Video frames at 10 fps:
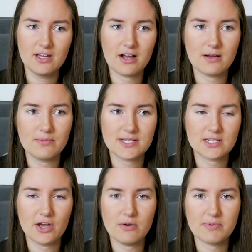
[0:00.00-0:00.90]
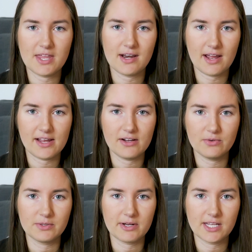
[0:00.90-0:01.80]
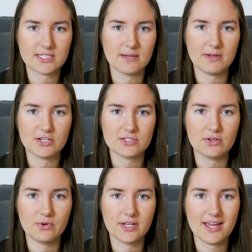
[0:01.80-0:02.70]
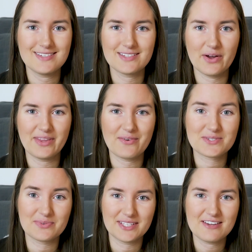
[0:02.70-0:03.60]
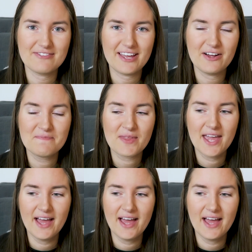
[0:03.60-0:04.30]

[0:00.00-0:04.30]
a couple weeks ago, but then I only read like 10 pages the whole day, so that was really a fail.